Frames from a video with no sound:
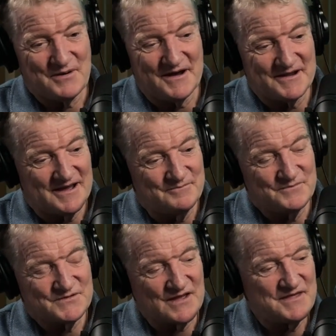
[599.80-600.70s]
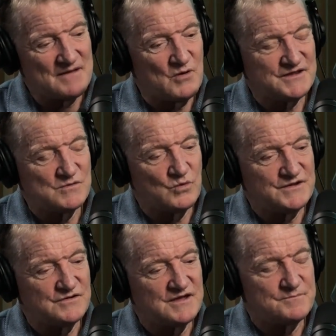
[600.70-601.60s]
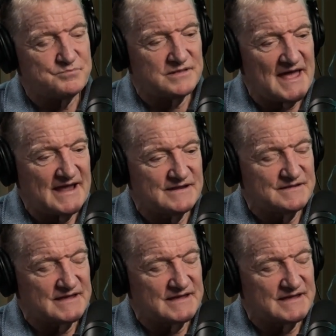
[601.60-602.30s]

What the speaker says: But so then when you get playing in the